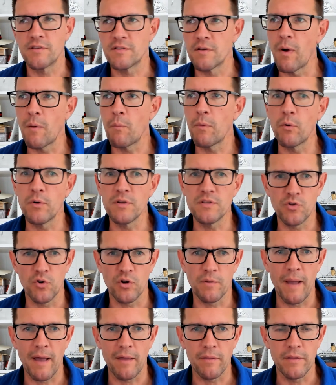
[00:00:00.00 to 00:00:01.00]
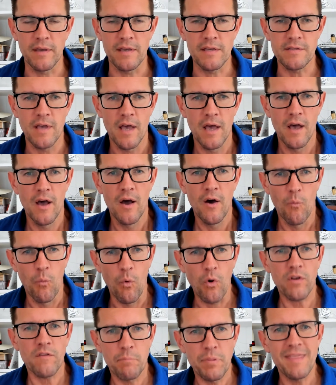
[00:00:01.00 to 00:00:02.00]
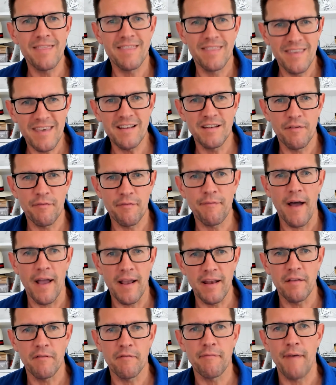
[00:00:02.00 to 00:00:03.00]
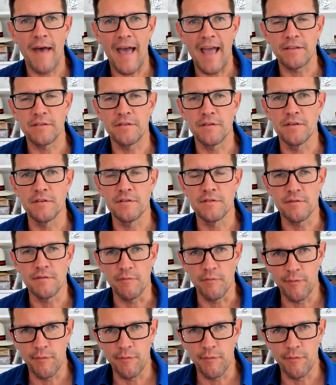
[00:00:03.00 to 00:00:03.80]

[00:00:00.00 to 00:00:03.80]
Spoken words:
So when we always talk about these, what have been the defining factors